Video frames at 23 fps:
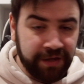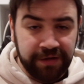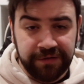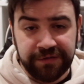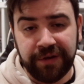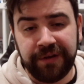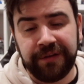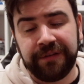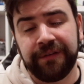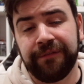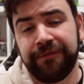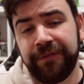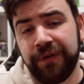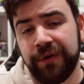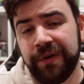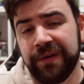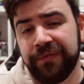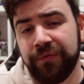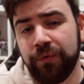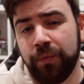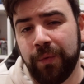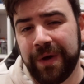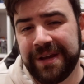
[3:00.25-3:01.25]
So there's a few
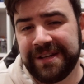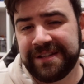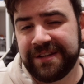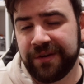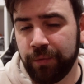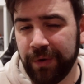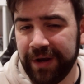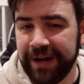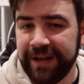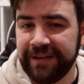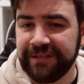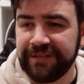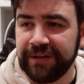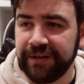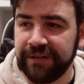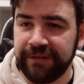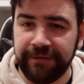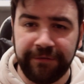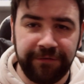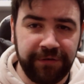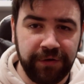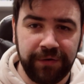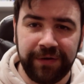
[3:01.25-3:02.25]
different ways to win it. So there's
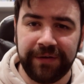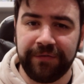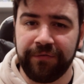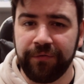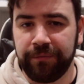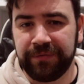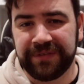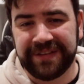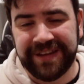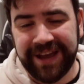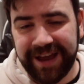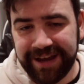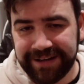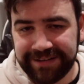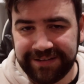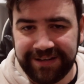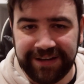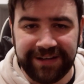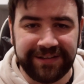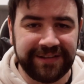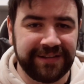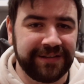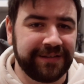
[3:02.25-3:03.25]
a few different
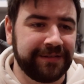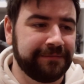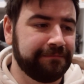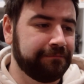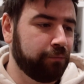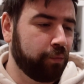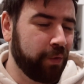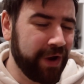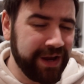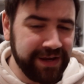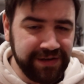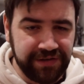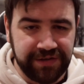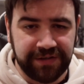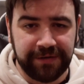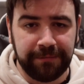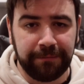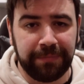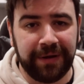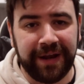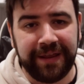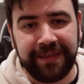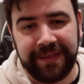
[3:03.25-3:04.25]
tactics and ways you
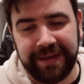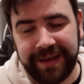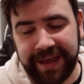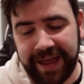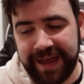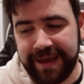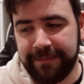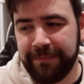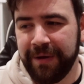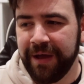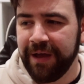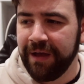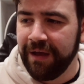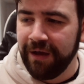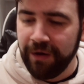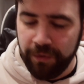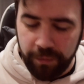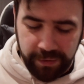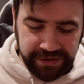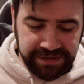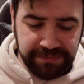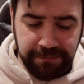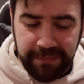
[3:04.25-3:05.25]
can play the game,
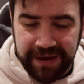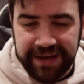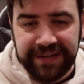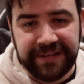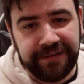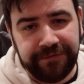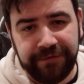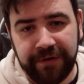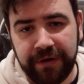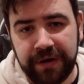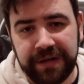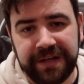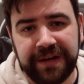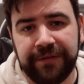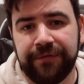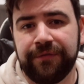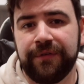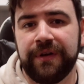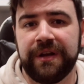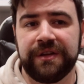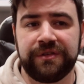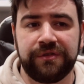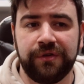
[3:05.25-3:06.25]
which makes it very
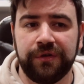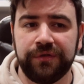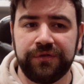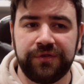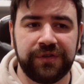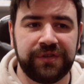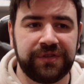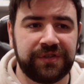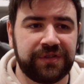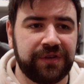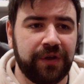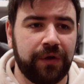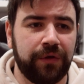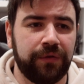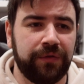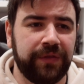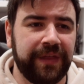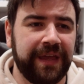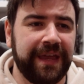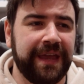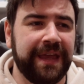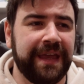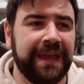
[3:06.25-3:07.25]
different. It's not just
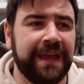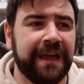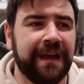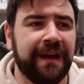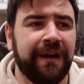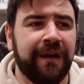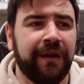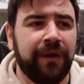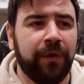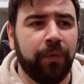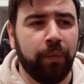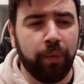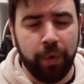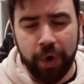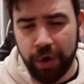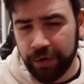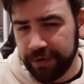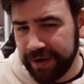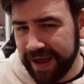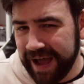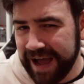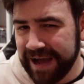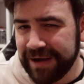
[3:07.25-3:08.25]
the
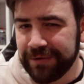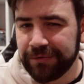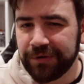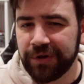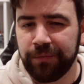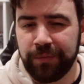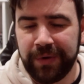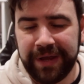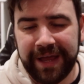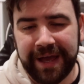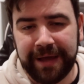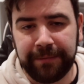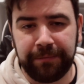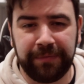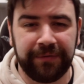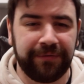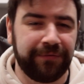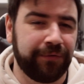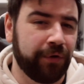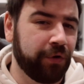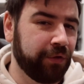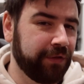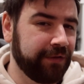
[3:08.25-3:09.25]
one outcome we had
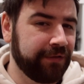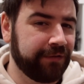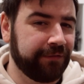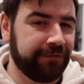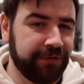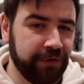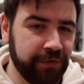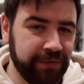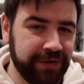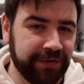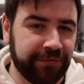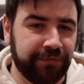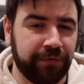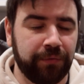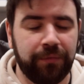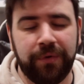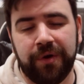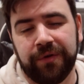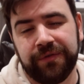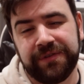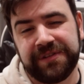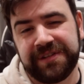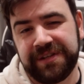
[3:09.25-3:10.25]
before. There's a few different
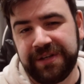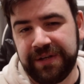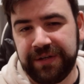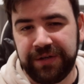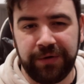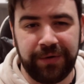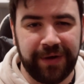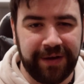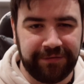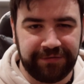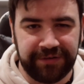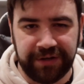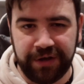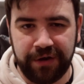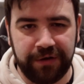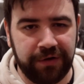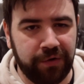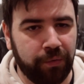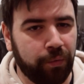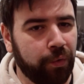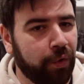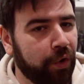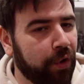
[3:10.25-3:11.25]
ones. So you do have to kind
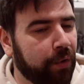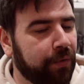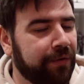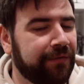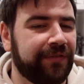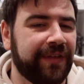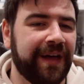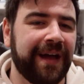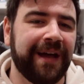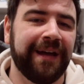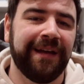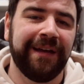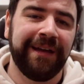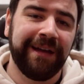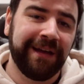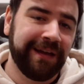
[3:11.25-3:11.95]
of work with that,